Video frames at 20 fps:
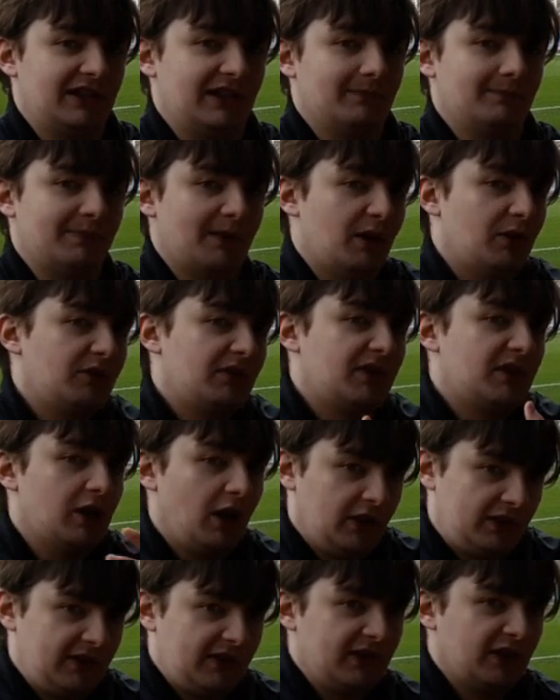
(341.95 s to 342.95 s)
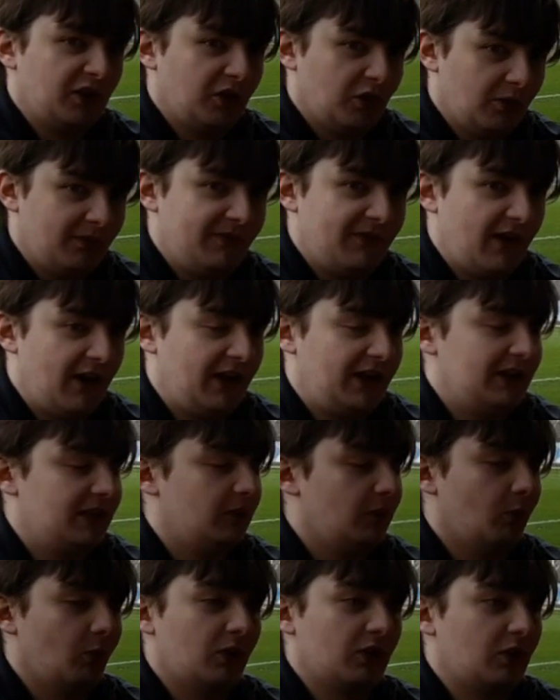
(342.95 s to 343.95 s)
that Bohs got to the cup
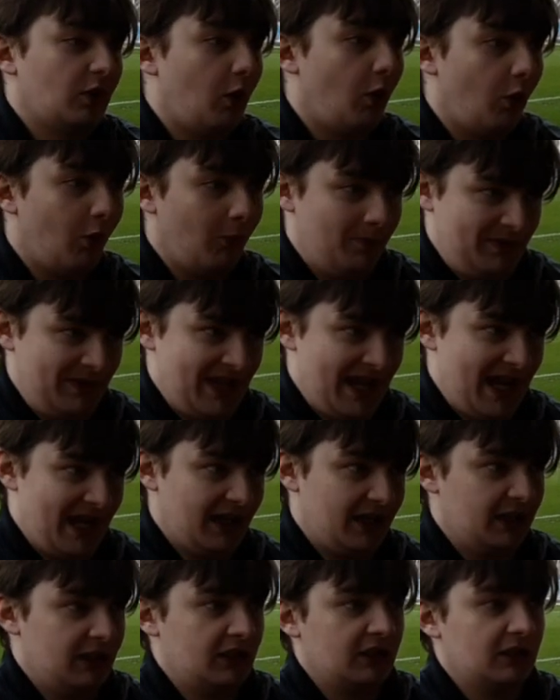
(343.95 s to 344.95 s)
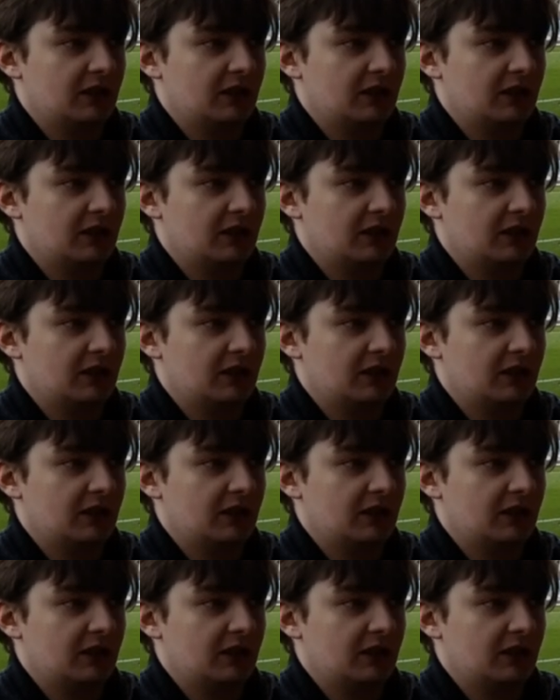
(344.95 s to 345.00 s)
final was up there